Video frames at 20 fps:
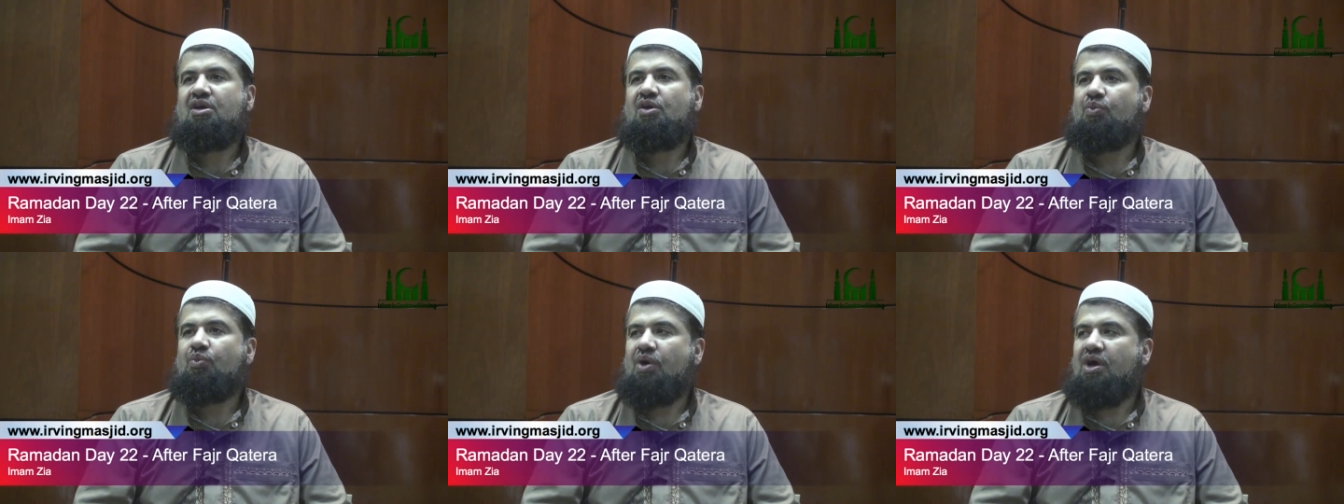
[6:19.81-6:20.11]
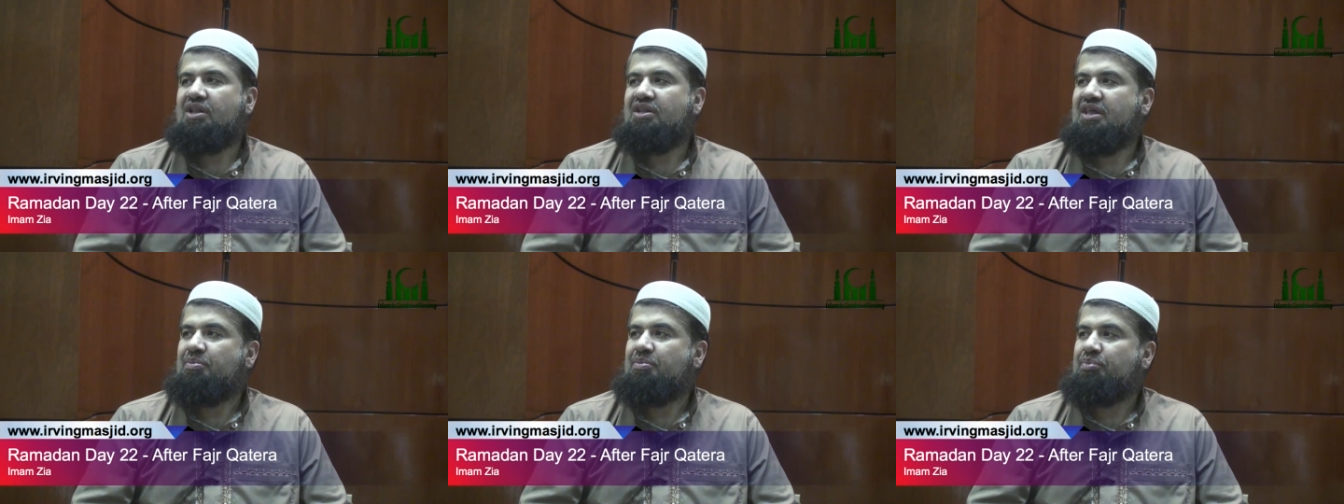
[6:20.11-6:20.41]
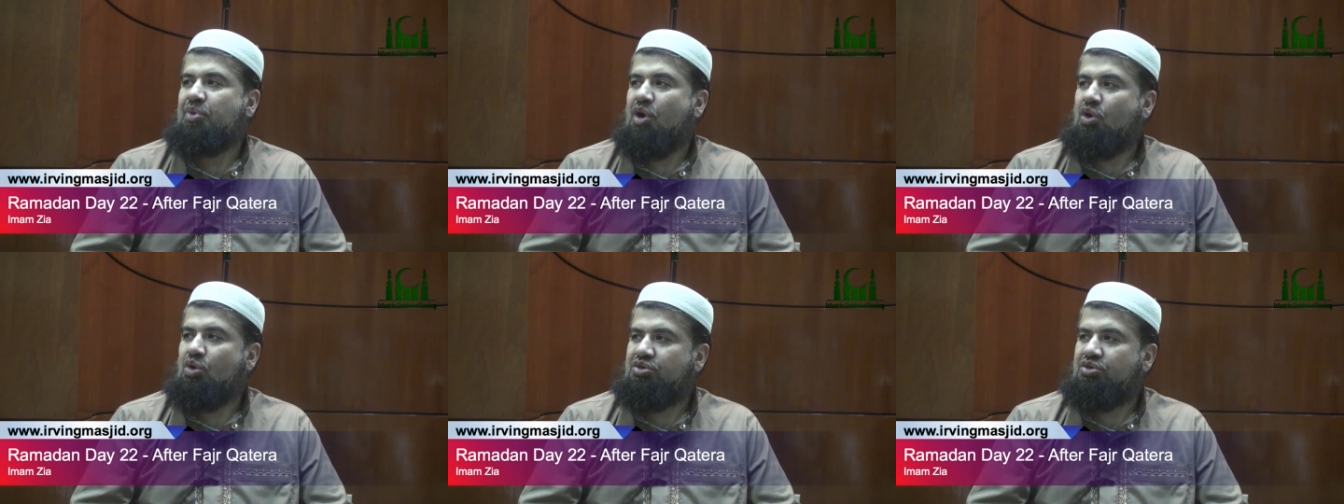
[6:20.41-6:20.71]
When they
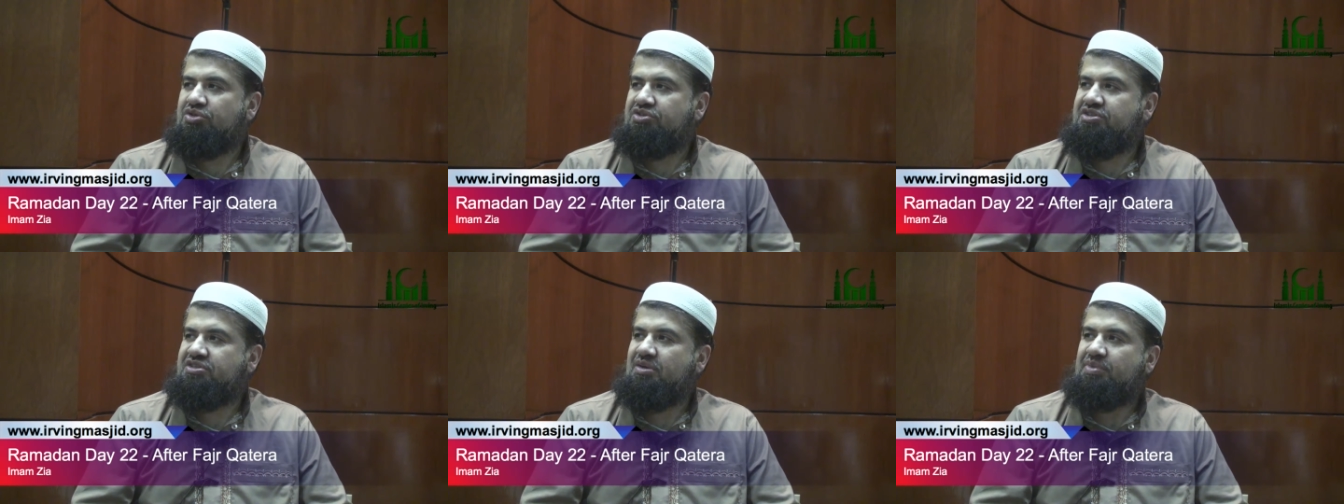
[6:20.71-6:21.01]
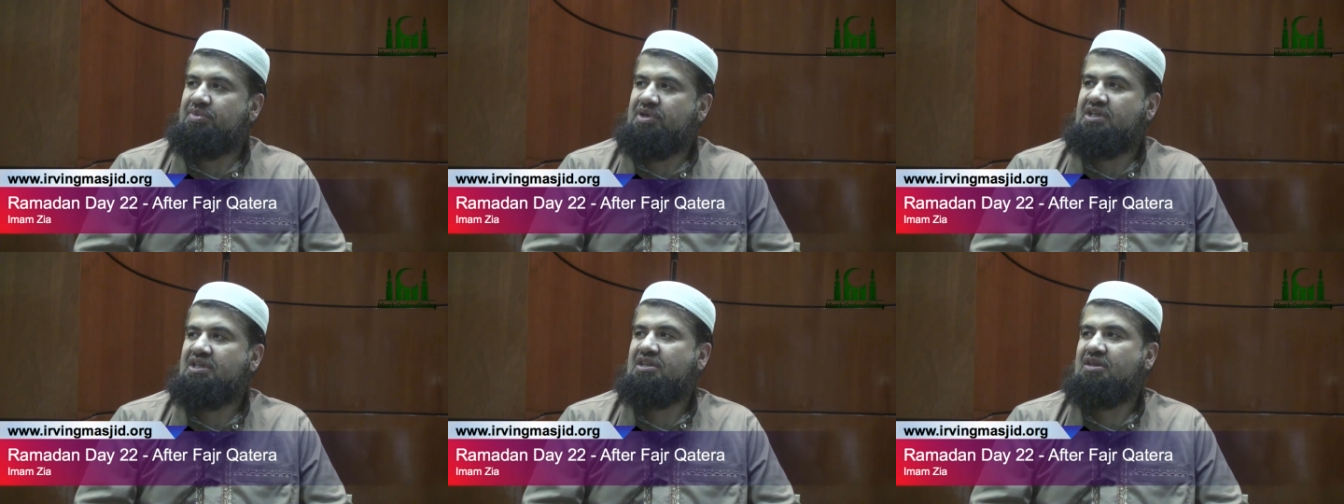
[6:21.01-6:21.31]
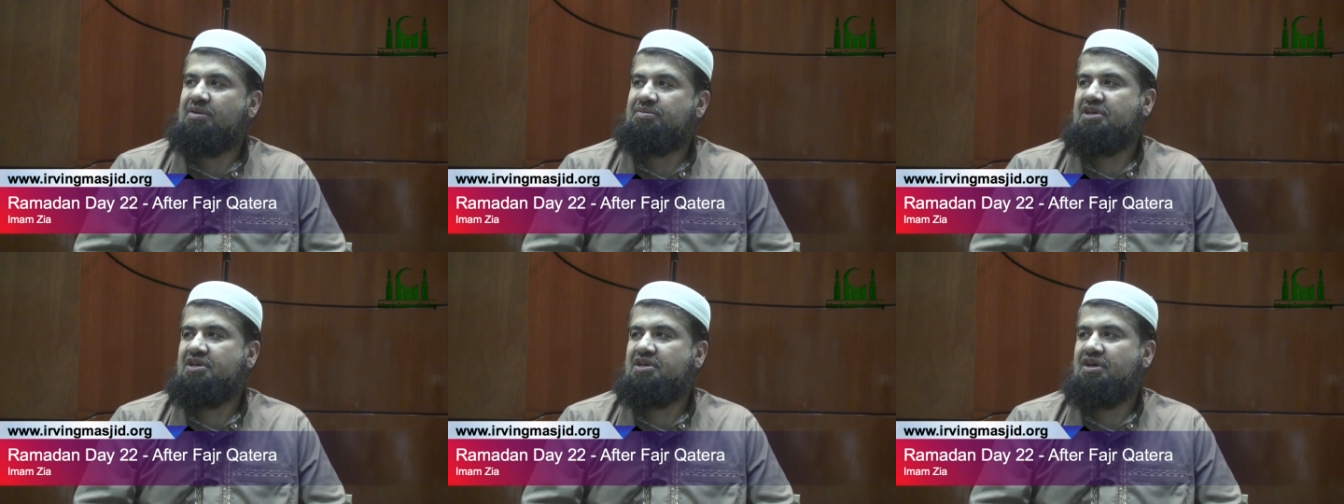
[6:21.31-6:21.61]
both submitted
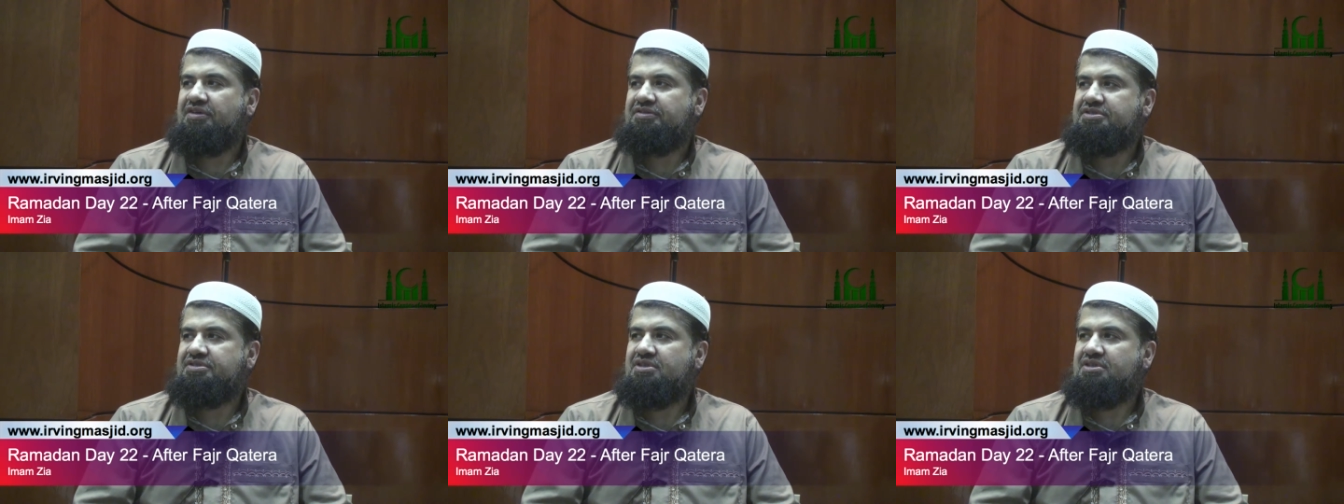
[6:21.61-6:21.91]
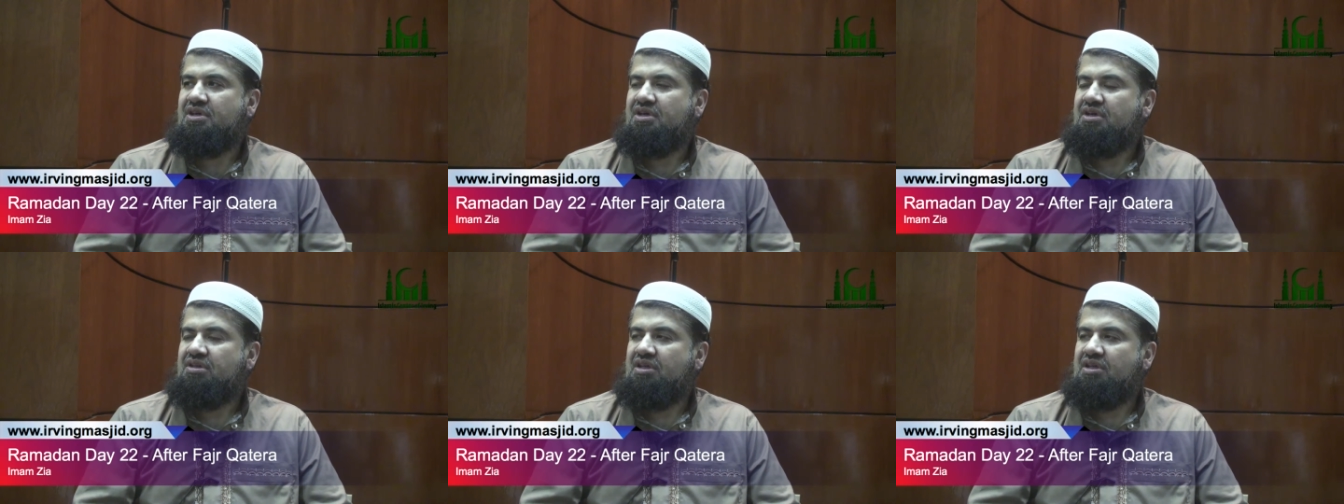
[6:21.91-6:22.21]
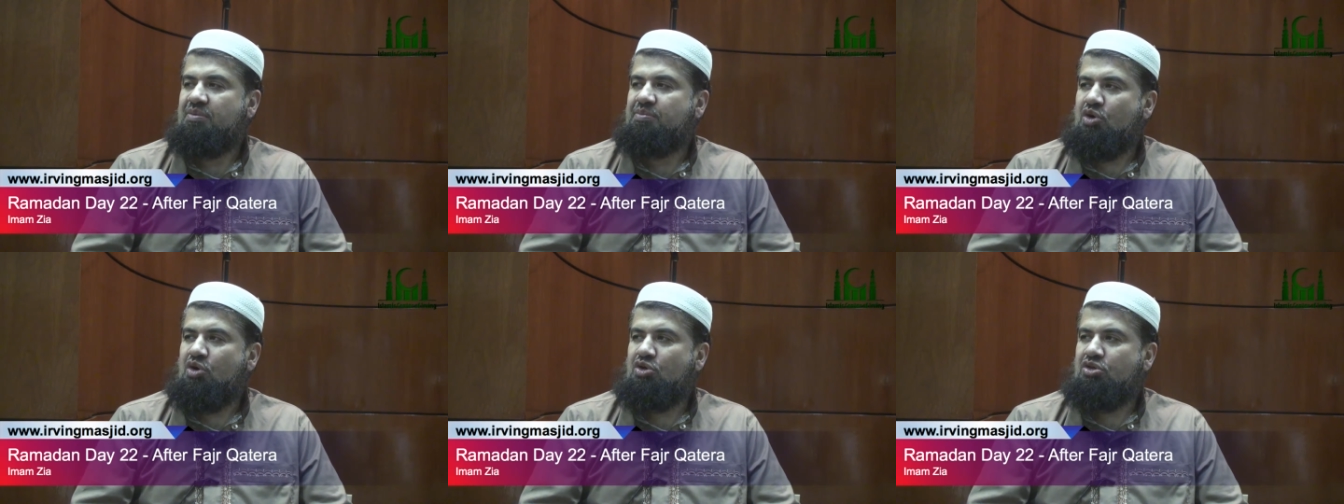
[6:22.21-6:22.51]
themselves, they
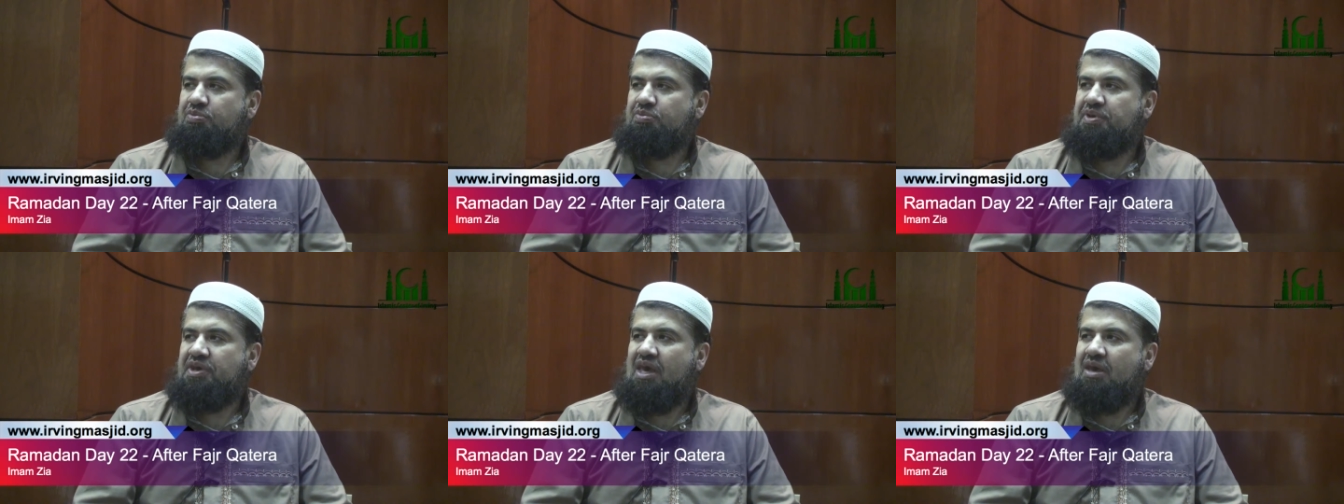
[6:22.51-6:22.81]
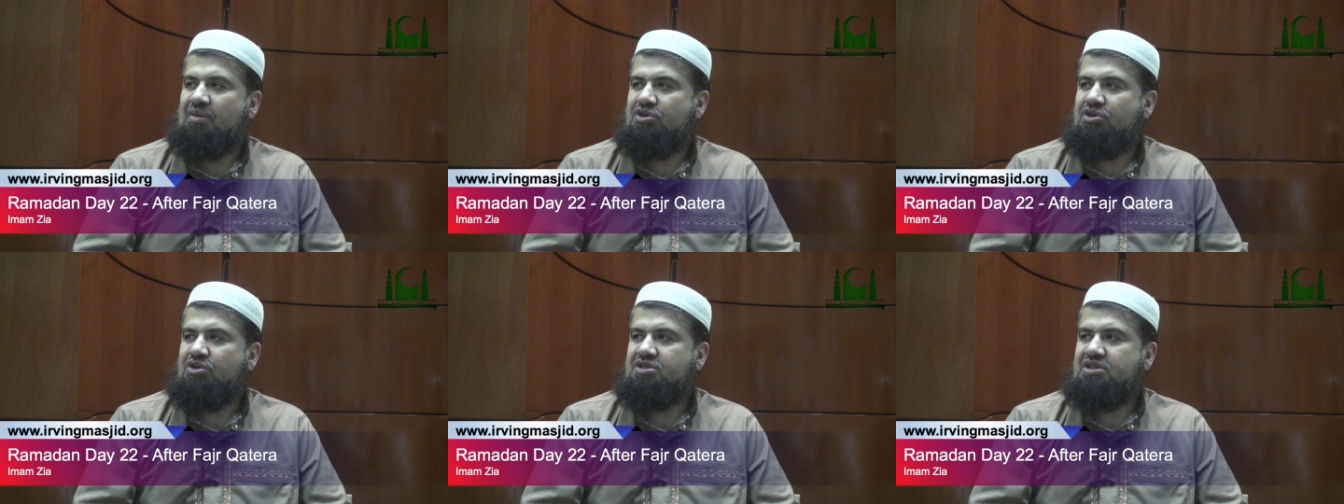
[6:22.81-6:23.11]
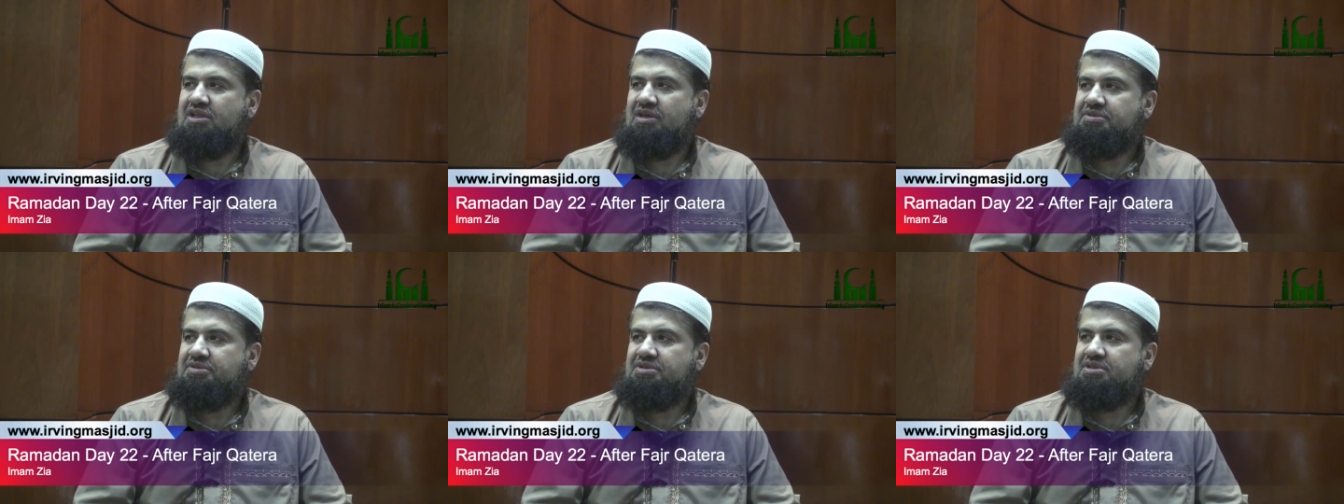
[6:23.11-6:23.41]
both became
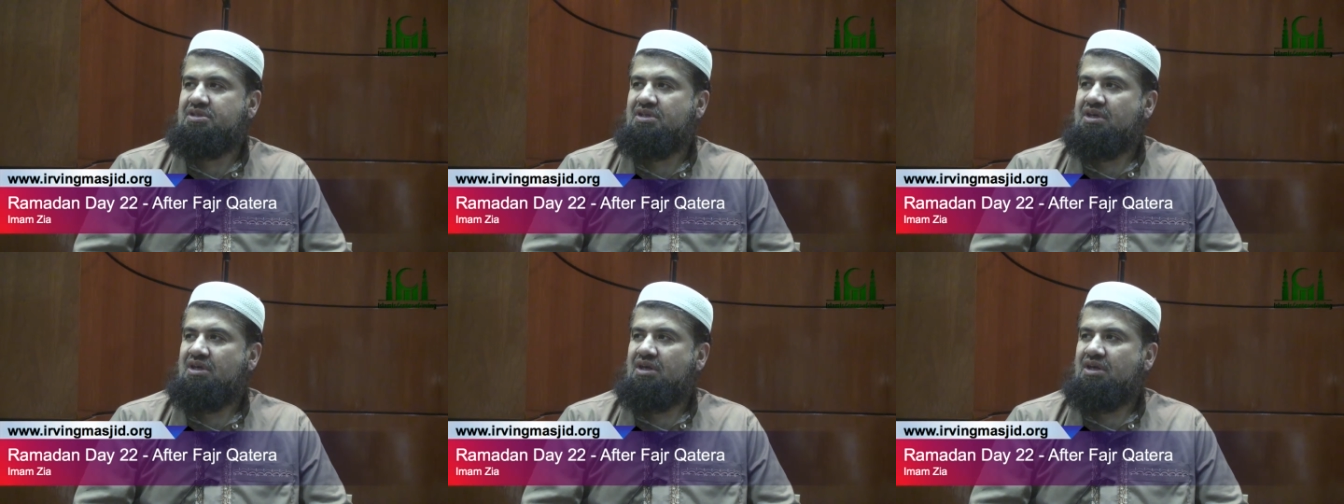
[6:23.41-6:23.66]
Muslims.